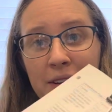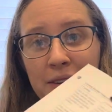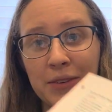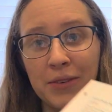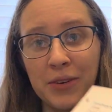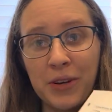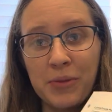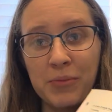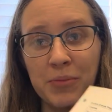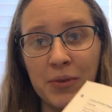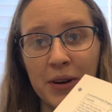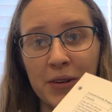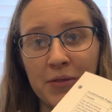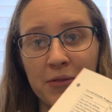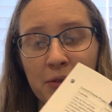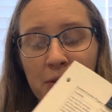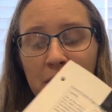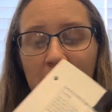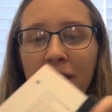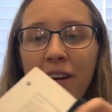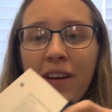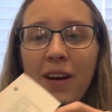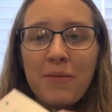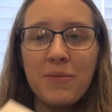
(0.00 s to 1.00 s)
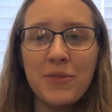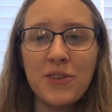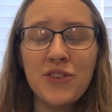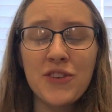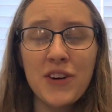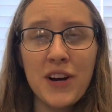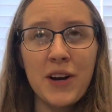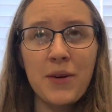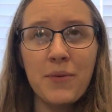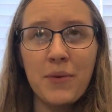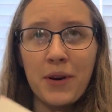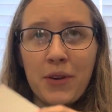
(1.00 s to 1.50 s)
rubric for it. I've been
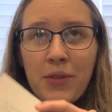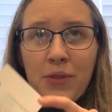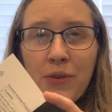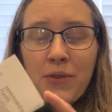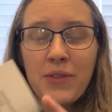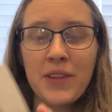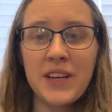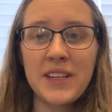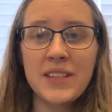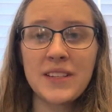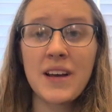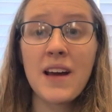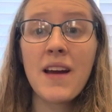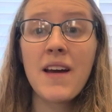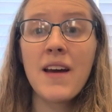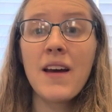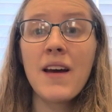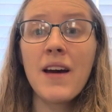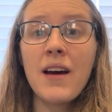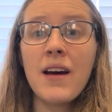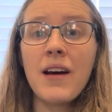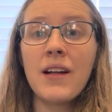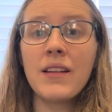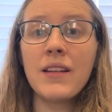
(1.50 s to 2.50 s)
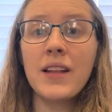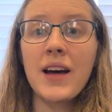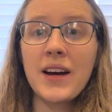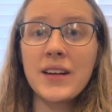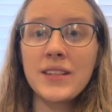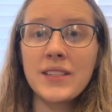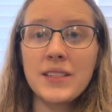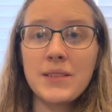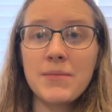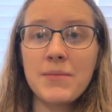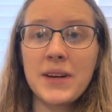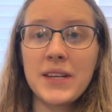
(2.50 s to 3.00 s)
trying to work through these.
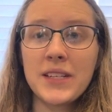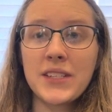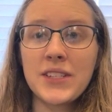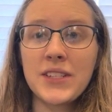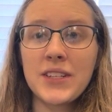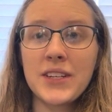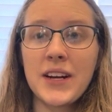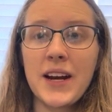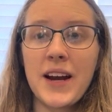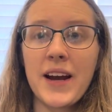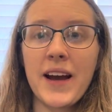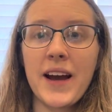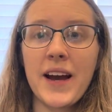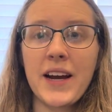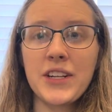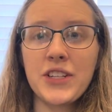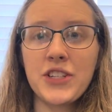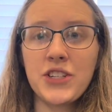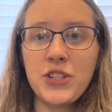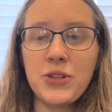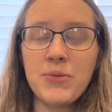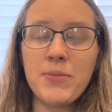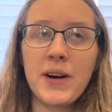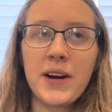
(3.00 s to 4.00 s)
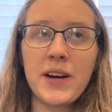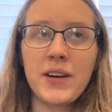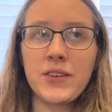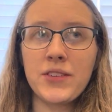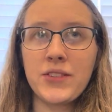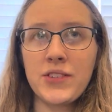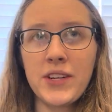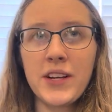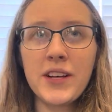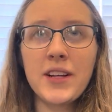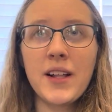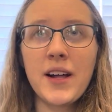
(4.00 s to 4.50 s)
Last semester I had 2
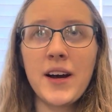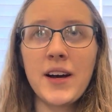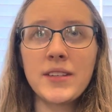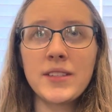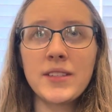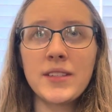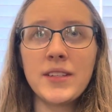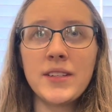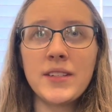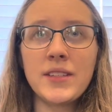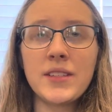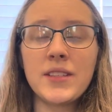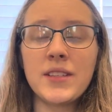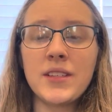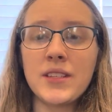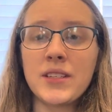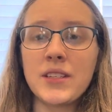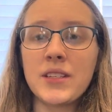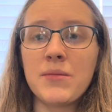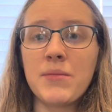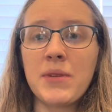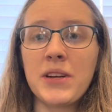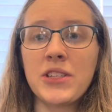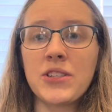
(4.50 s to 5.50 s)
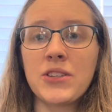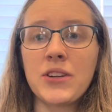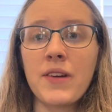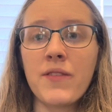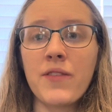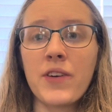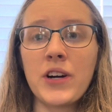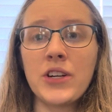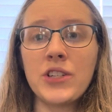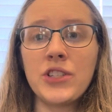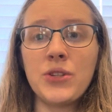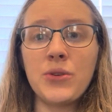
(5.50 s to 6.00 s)
biology classes. This semester
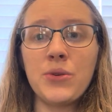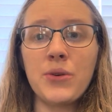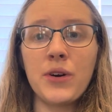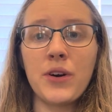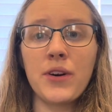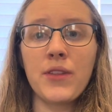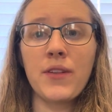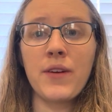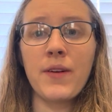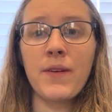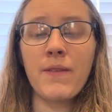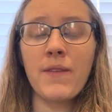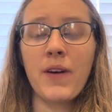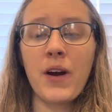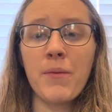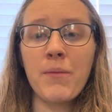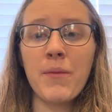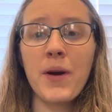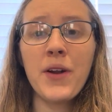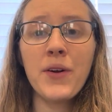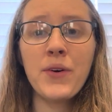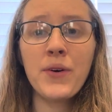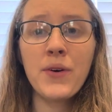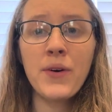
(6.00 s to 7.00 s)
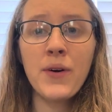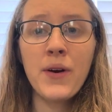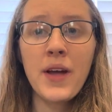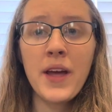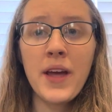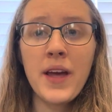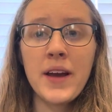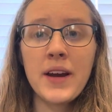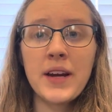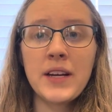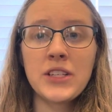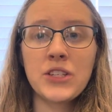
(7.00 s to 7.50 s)
I've got 2 Earth and Environmental.
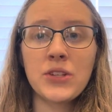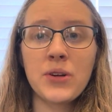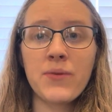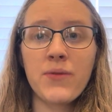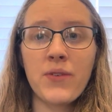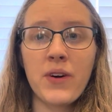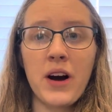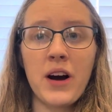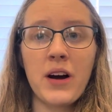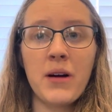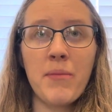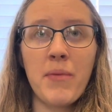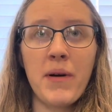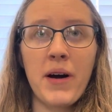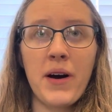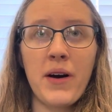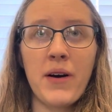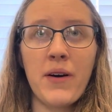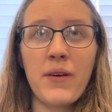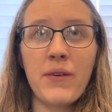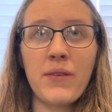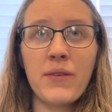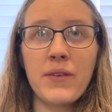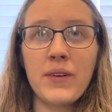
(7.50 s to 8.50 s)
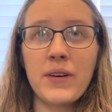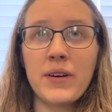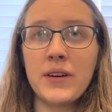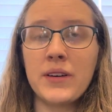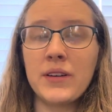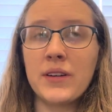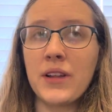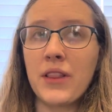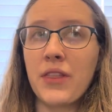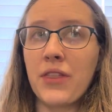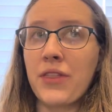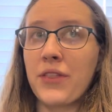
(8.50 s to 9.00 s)
So I've got about
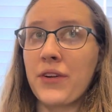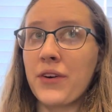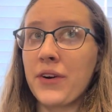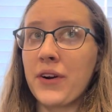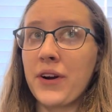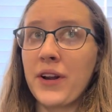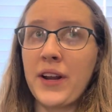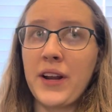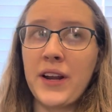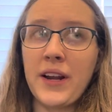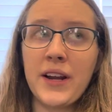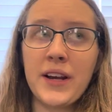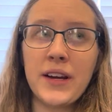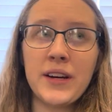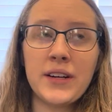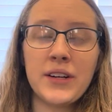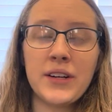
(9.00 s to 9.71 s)
30